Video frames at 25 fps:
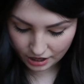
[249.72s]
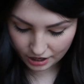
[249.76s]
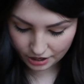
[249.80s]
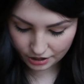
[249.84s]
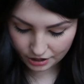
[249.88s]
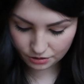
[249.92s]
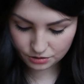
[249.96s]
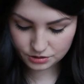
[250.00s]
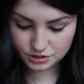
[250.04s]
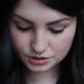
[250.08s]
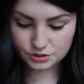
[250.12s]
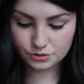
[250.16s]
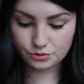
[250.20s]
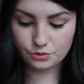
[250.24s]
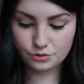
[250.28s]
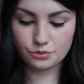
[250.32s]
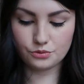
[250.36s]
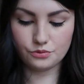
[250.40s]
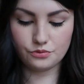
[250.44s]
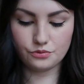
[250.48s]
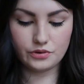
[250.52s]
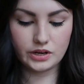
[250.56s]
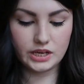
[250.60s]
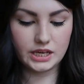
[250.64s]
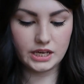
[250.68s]
I also
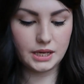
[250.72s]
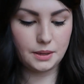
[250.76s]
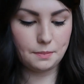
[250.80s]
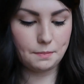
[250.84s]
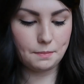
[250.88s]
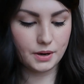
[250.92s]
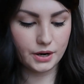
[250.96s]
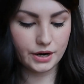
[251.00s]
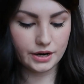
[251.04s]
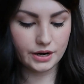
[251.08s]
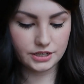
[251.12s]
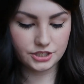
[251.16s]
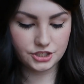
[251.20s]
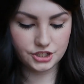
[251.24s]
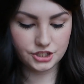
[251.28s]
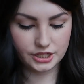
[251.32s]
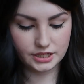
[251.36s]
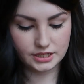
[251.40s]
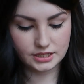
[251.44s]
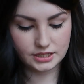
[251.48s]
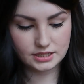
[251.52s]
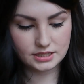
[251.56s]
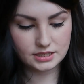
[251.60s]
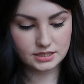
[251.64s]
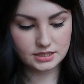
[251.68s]

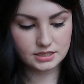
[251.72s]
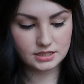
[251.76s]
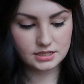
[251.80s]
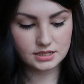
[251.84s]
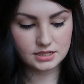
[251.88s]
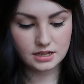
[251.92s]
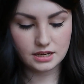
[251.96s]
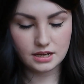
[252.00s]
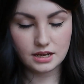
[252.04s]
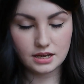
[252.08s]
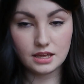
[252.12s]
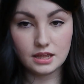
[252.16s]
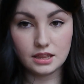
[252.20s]
repurchased